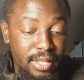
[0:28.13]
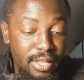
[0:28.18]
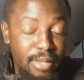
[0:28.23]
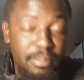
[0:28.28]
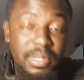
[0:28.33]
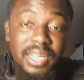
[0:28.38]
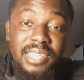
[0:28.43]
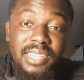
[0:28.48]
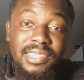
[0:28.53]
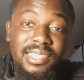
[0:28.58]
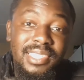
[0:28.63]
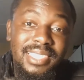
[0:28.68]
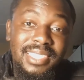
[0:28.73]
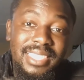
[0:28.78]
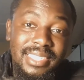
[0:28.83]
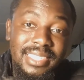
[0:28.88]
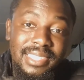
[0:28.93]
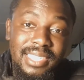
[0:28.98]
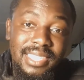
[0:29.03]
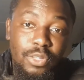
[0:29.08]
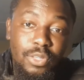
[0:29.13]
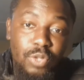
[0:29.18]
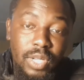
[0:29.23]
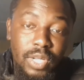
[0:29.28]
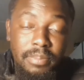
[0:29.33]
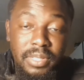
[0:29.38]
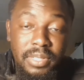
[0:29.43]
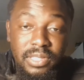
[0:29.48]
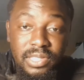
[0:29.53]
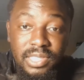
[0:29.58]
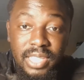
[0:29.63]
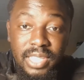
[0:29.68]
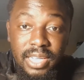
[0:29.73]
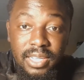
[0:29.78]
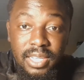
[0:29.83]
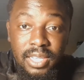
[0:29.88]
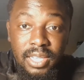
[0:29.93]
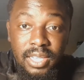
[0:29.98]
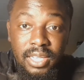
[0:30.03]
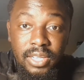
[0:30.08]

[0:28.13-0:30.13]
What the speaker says: The biggest disease that troubles that